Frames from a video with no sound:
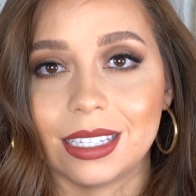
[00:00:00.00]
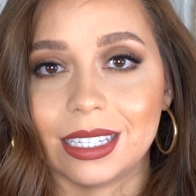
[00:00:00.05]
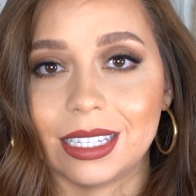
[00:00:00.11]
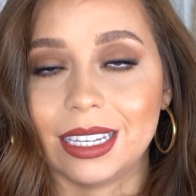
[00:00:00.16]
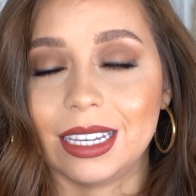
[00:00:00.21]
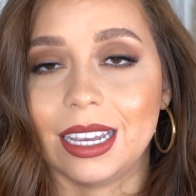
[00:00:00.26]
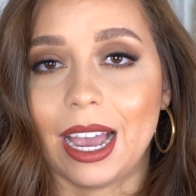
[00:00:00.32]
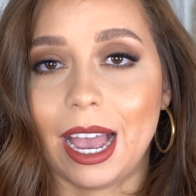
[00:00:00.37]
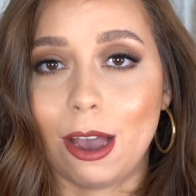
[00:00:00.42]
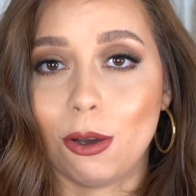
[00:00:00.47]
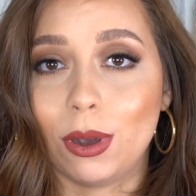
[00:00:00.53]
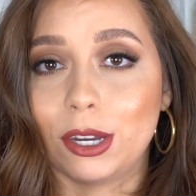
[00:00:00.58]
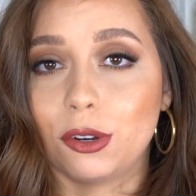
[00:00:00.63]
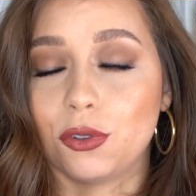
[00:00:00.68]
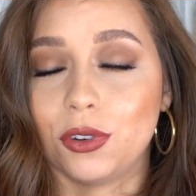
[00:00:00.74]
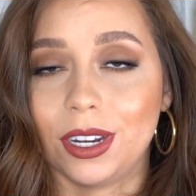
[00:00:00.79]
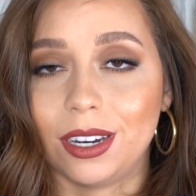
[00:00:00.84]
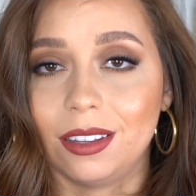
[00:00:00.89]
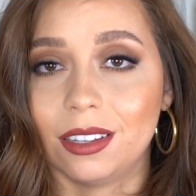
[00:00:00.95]
see how I
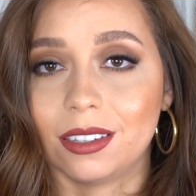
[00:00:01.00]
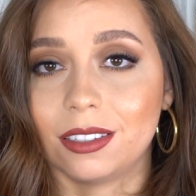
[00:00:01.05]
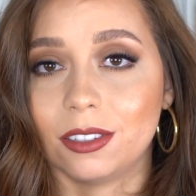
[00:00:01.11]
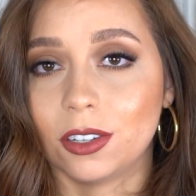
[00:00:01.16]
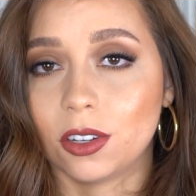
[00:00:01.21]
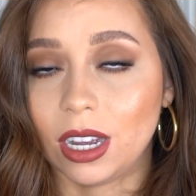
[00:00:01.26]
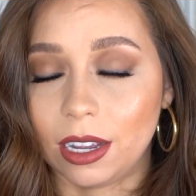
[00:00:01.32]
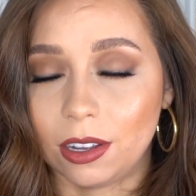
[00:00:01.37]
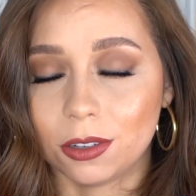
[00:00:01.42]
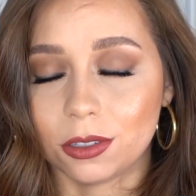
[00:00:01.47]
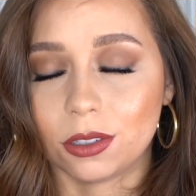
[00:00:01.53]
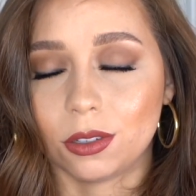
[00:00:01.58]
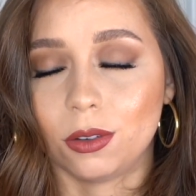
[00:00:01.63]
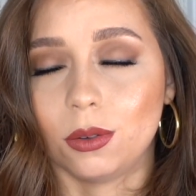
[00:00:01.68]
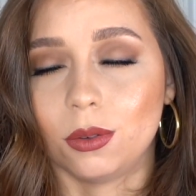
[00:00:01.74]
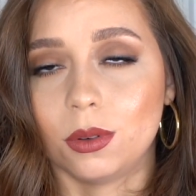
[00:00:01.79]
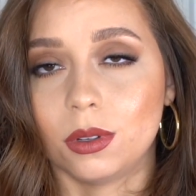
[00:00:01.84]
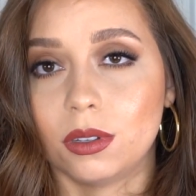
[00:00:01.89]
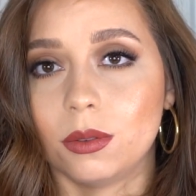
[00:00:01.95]
created this look, I
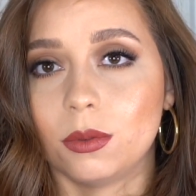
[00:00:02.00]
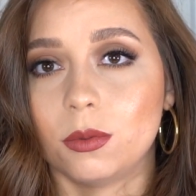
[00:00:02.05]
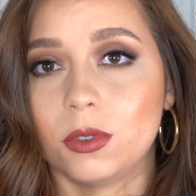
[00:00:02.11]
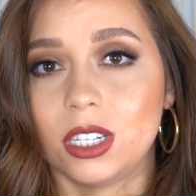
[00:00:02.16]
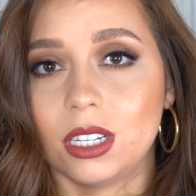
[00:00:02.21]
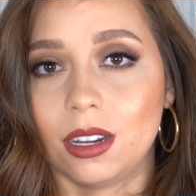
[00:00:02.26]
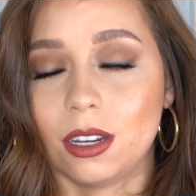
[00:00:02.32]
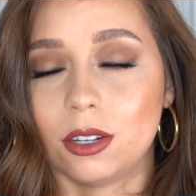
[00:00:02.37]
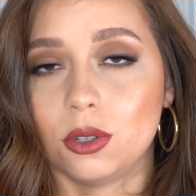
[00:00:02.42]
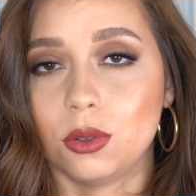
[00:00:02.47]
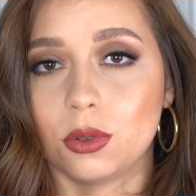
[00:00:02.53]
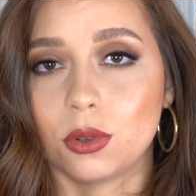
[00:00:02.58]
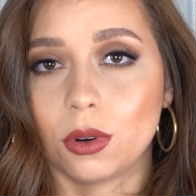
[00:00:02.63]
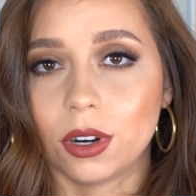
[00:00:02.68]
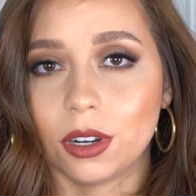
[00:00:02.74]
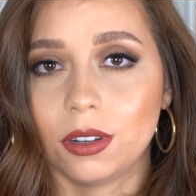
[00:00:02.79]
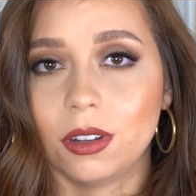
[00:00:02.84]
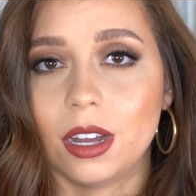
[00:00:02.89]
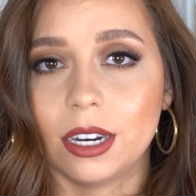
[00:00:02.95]
also did a
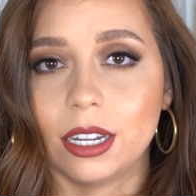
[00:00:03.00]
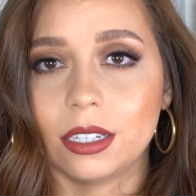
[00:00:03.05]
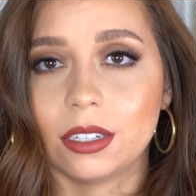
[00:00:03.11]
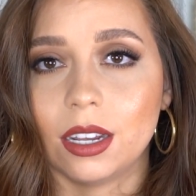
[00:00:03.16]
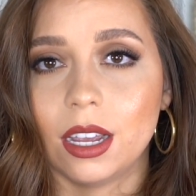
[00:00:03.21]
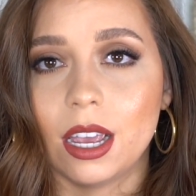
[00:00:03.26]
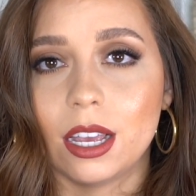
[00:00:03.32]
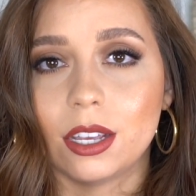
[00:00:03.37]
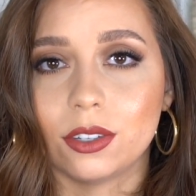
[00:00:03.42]
tutorial on it.